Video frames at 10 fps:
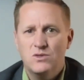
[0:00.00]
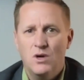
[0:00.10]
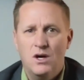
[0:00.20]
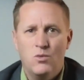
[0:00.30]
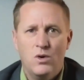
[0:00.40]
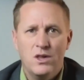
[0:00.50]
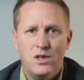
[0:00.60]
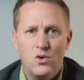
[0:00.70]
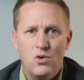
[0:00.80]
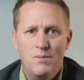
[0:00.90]
What are the
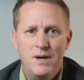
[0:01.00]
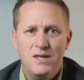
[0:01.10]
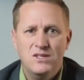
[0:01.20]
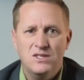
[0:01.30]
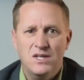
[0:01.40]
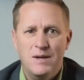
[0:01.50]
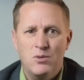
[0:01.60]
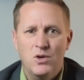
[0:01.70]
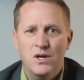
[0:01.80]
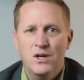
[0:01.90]
local amenities in the
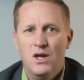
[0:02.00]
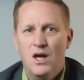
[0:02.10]
neighborhood?